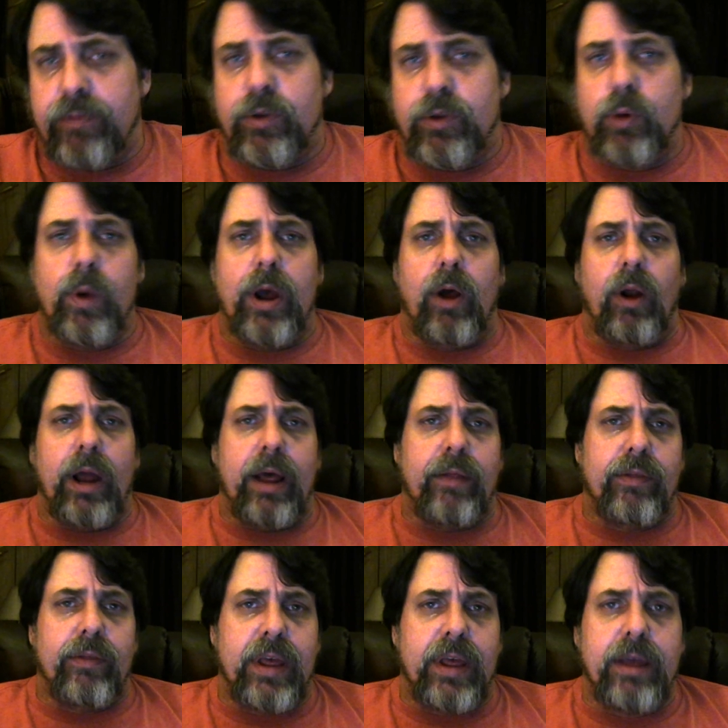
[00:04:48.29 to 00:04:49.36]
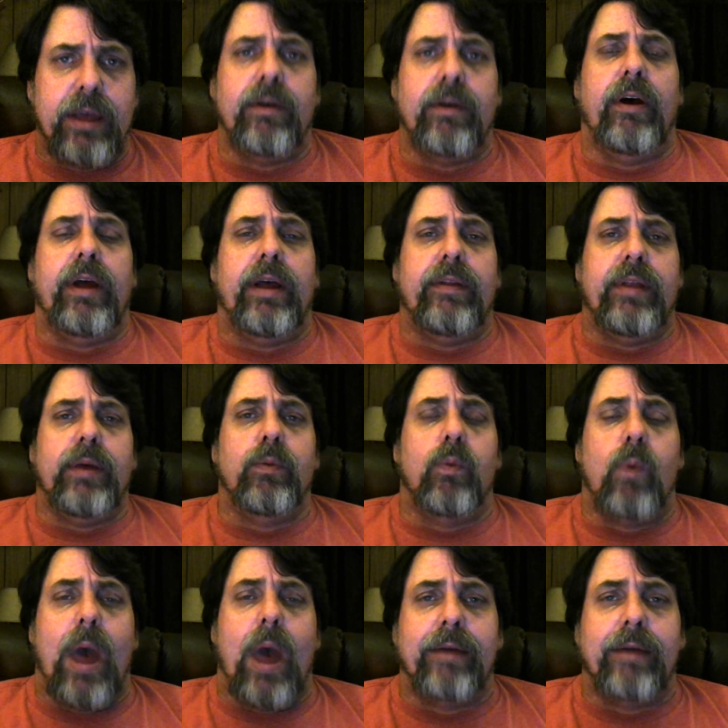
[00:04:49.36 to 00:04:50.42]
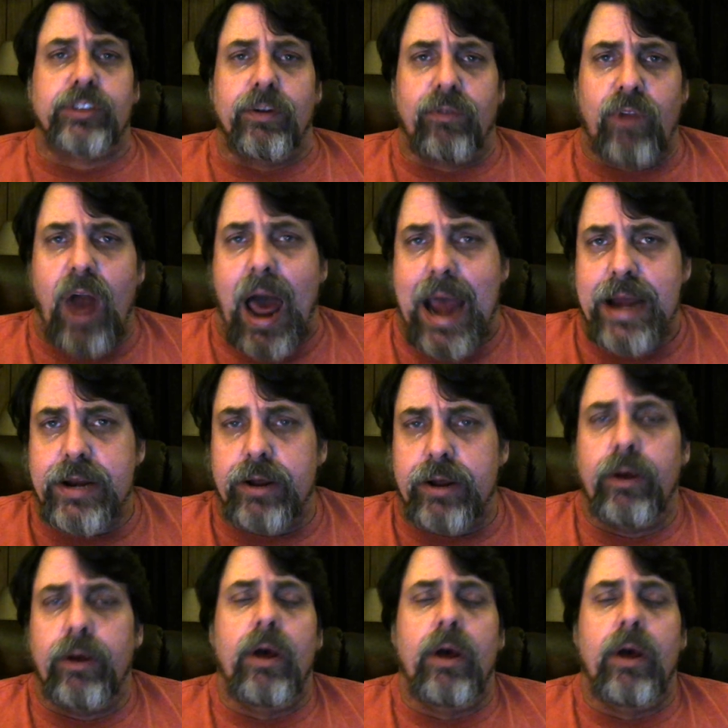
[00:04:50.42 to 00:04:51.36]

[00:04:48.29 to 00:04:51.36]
if you will, in the waves of light.